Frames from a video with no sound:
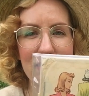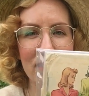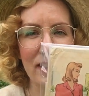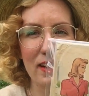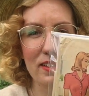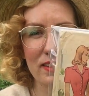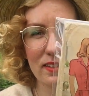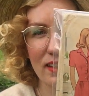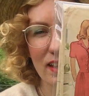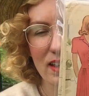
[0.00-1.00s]
this size
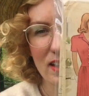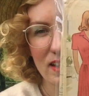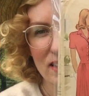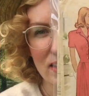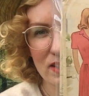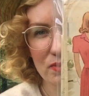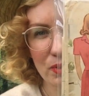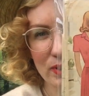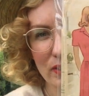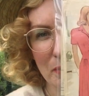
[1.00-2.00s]
in
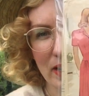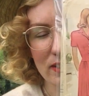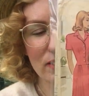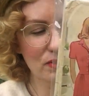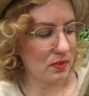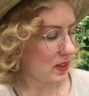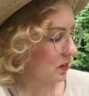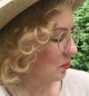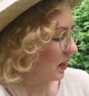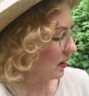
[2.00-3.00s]
40s patterns
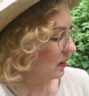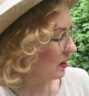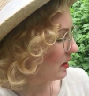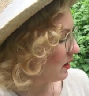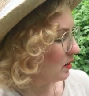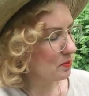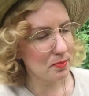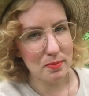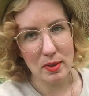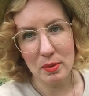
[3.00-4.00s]
fits me
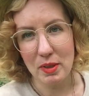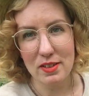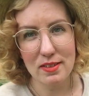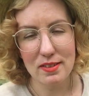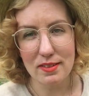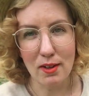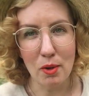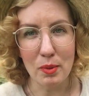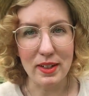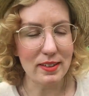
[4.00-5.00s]
pretty much
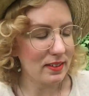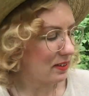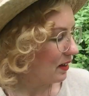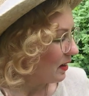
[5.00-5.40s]
always.